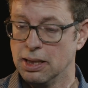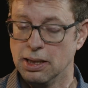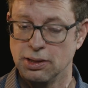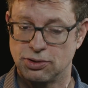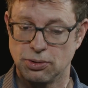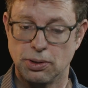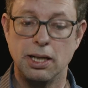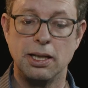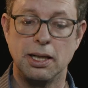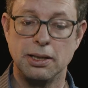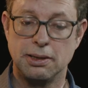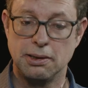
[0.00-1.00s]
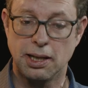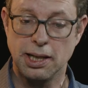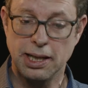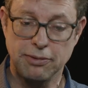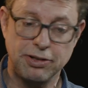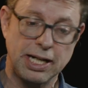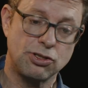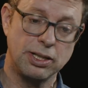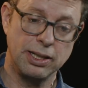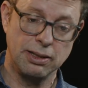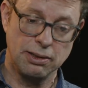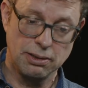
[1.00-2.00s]
So I have
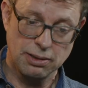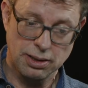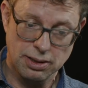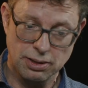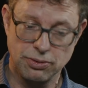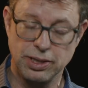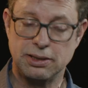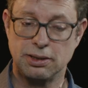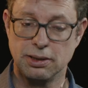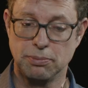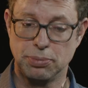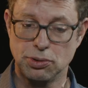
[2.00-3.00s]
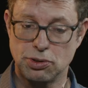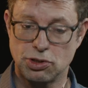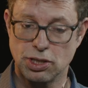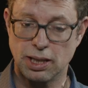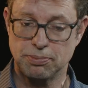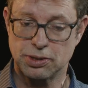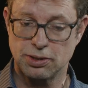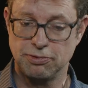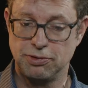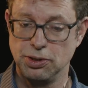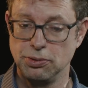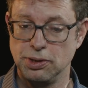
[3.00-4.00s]
actually written a book chapter a
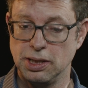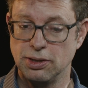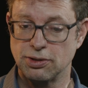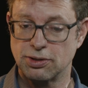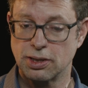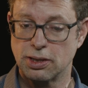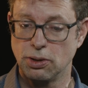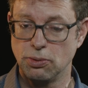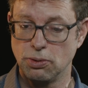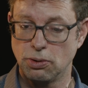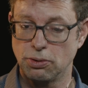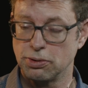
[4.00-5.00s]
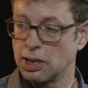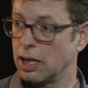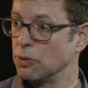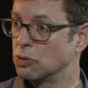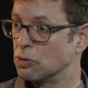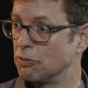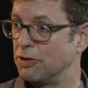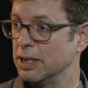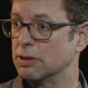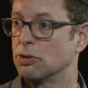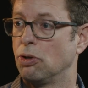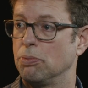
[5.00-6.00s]
few years ago on how to
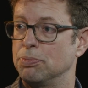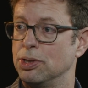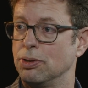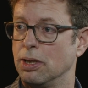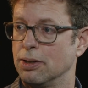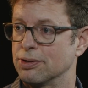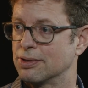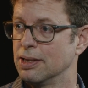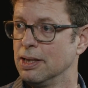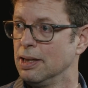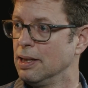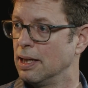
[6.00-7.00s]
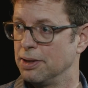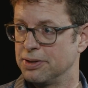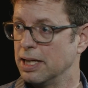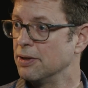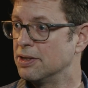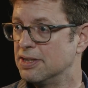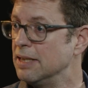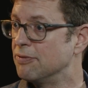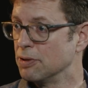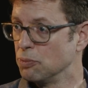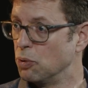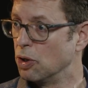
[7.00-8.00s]
fit copulas, and there it's
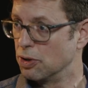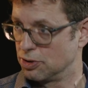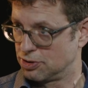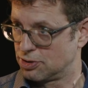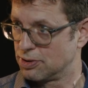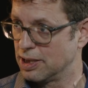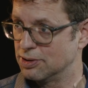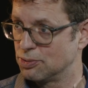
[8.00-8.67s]
even worse, right?